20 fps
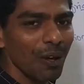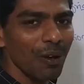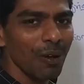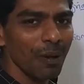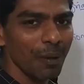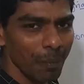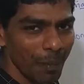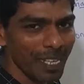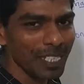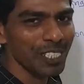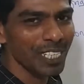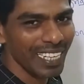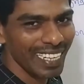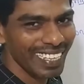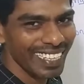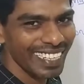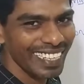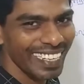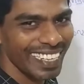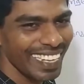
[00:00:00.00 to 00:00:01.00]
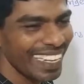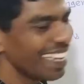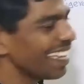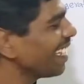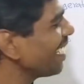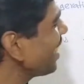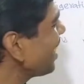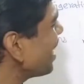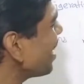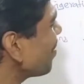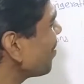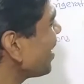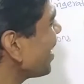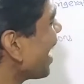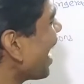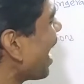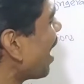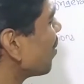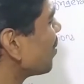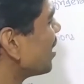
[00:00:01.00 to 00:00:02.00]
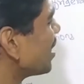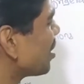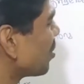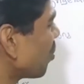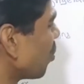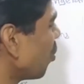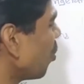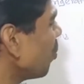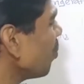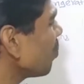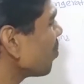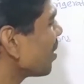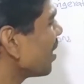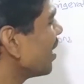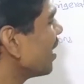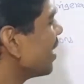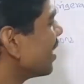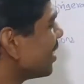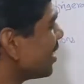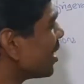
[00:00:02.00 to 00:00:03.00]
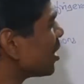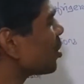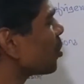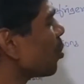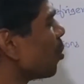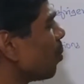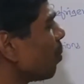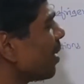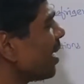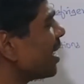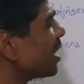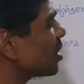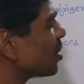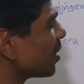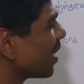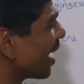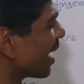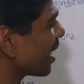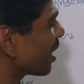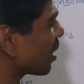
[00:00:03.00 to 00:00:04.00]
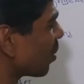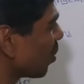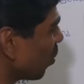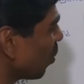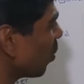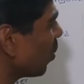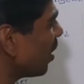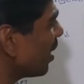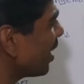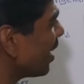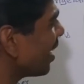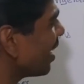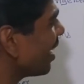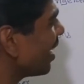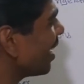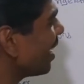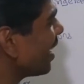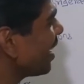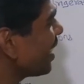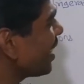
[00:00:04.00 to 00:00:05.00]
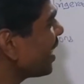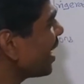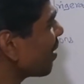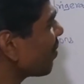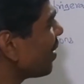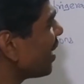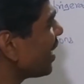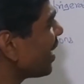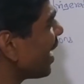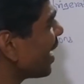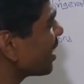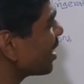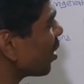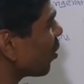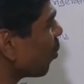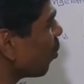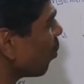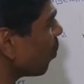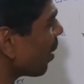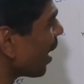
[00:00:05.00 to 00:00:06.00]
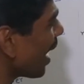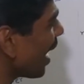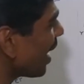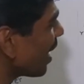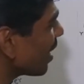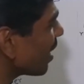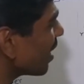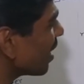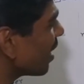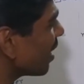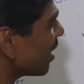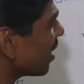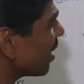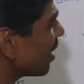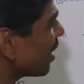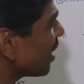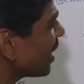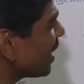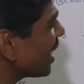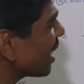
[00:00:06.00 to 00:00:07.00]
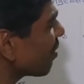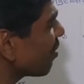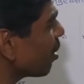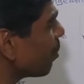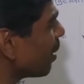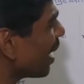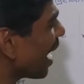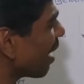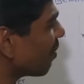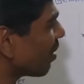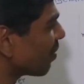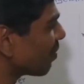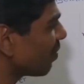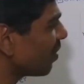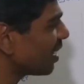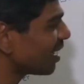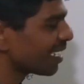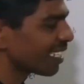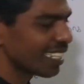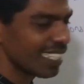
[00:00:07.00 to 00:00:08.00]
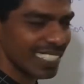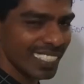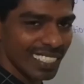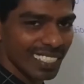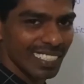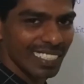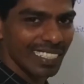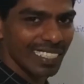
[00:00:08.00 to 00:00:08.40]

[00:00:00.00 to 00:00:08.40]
picture. Here we have this room. This room needs to get cooled. Here we take the room air. Here we will be having filters